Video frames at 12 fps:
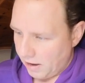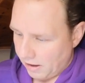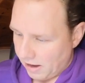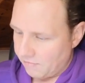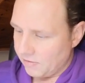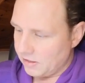
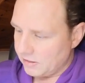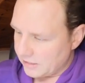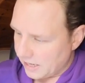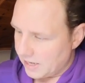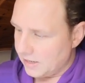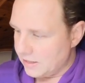every
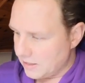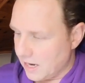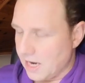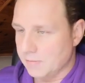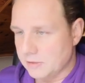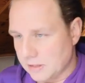10
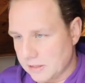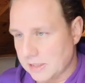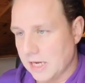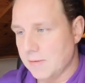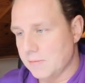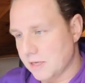times the
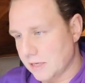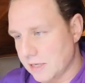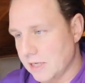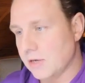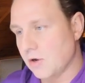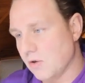same
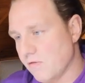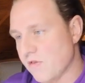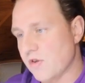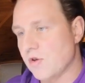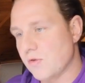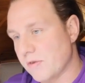technique
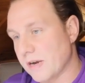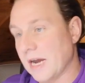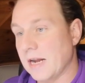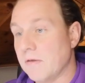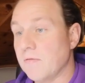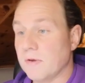over and over
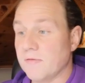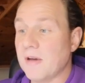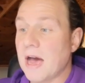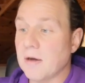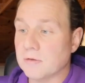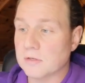again
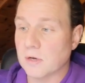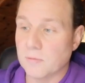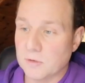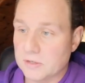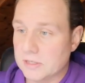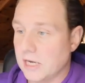without
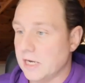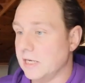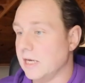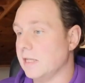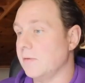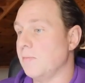someone
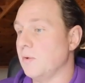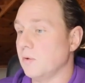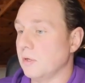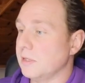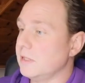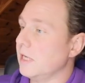standing at the
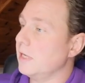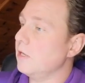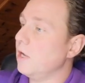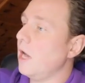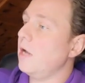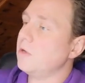pool and saying,
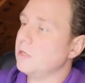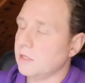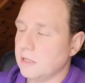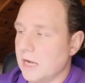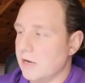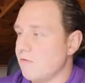yeah, you did
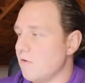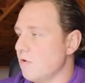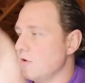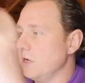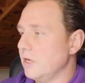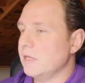that
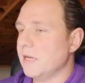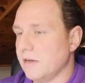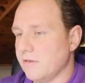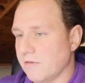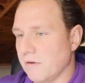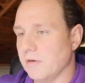wrong, you need
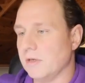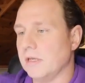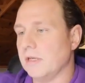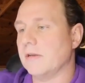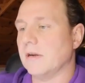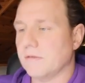that wrong, you
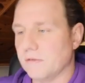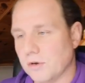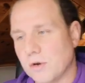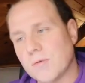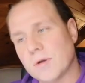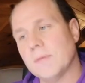need that. You
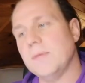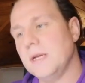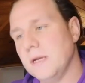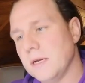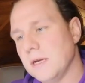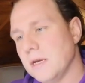know what I mean?